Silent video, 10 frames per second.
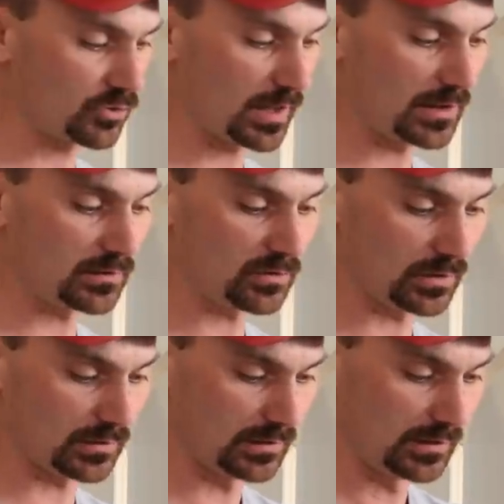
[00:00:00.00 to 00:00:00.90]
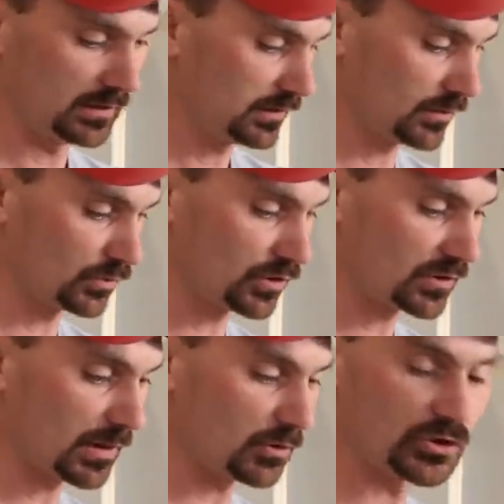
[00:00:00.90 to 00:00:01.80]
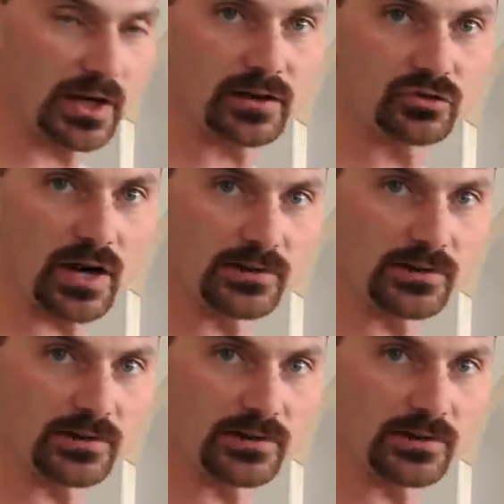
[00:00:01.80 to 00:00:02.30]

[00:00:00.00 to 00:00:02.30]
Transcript: right into it. So just double check, dry